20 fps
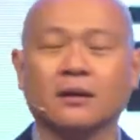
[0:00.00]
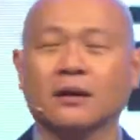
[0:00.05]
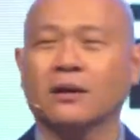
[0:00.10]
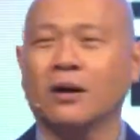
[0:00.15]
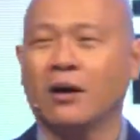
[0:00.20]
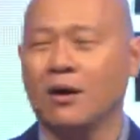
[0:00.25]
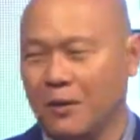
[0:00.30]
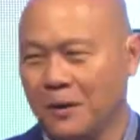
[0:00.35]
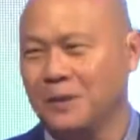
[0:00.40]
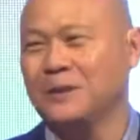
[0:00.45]

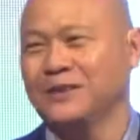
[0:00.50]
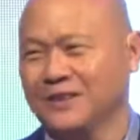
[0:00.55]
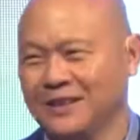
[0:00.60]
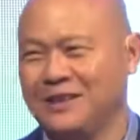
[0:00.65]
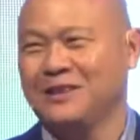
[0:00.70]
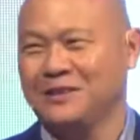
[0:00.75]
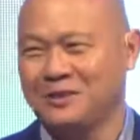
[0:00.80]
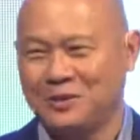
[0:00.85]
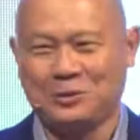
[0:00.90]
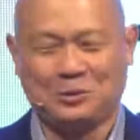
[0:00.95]
all
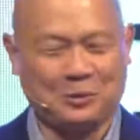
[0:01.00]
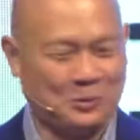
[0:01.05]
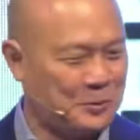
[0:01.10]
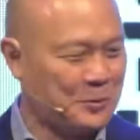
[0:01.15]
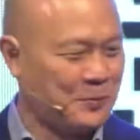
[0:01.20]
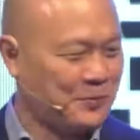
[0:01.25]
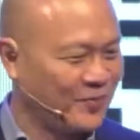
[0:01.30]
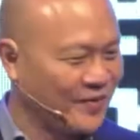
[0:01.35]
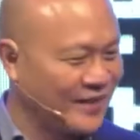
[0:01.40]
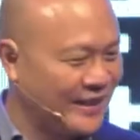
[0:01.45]
need to do.
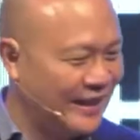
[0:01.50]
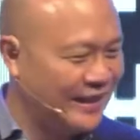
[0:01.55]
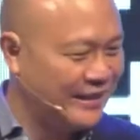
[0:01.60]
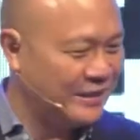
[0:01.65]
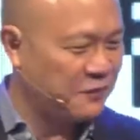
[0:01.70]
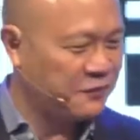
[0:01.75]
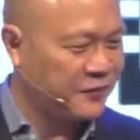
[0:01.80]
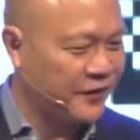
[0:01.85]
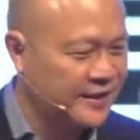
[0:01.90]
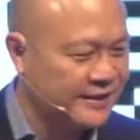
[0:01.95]
The
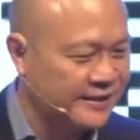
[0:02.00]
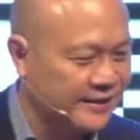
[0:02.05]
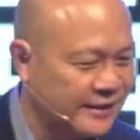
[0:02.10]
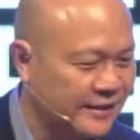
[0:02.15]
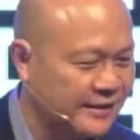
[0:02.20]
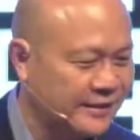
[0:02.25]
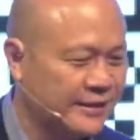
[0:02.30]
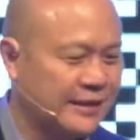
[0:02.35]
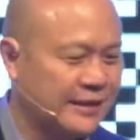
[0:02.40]
first is this: